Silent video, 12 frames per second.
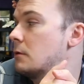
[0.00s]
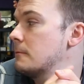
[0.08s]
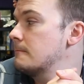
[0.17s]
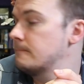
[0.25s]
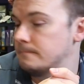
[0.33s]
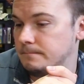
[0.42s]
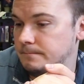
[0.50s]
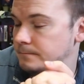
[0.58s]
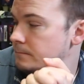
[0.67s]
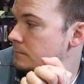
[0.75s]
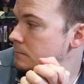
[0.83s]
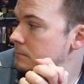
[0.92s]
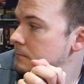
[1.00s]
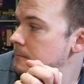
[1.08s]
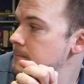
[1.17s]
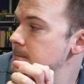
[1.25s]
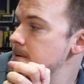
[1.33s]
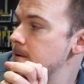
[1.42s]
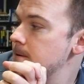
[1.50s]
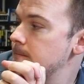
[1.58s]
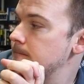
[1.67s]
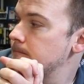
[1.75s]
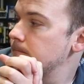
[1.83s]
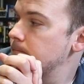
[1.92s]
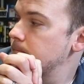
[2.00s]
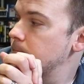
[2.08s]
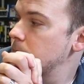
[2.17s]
[no speech]